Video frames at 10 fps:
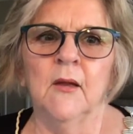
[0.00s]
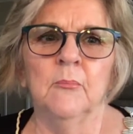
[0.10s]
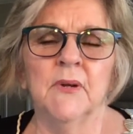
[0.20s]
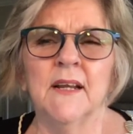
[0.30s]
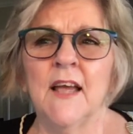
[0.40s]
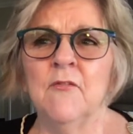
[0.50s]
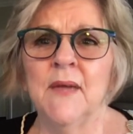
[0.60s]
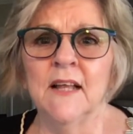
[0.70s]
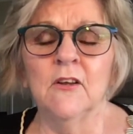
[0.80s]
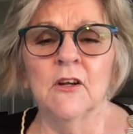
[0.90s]
But it gave
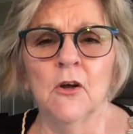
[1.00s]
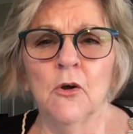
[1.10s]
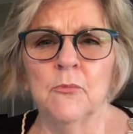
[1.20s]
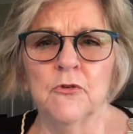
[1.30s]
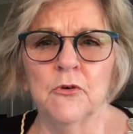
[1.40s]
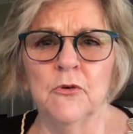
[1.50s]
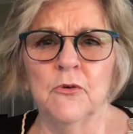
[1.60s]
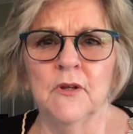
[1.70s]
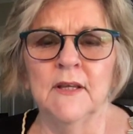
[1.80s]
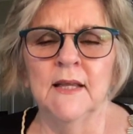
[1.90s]
me a lot of hope too.
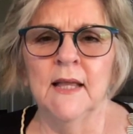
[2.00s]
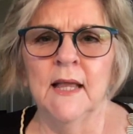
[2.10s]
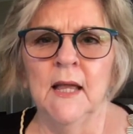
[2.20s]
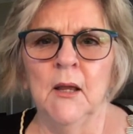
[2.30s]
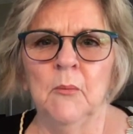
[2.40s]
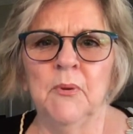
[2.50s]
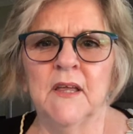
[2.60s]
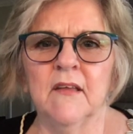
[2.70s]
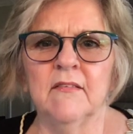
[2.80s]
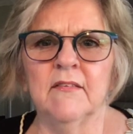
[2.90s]

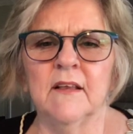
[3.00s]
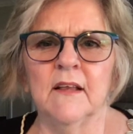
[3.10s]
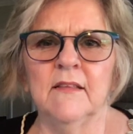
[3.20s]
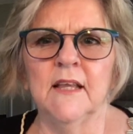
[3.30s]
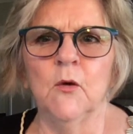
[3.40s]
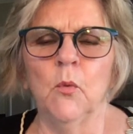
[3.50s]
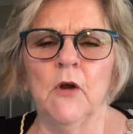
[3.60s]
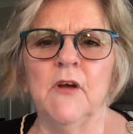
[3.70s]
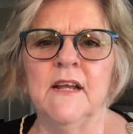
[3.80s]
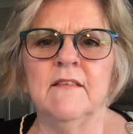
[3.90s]
Because I think
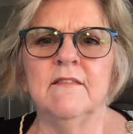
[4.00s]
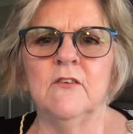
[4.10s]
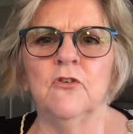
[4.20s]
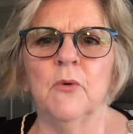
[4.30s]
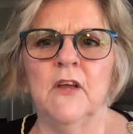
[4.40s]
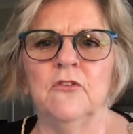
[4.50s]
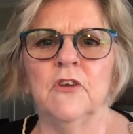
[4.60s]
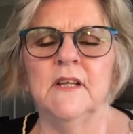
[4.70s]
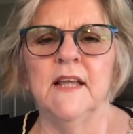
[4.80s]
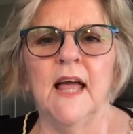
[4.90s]
we're in a
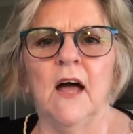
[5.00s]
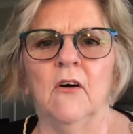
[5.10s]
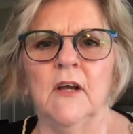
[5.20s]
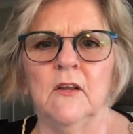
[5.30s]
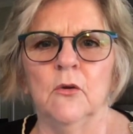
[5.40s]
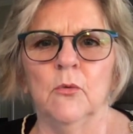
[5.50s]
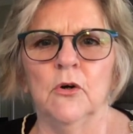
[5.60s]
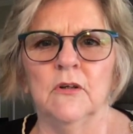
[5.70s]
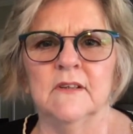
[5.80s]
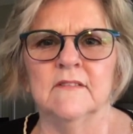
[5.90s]
situation now in the
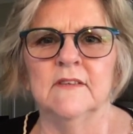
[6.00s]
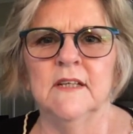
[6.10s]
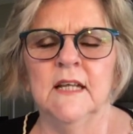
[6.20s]
world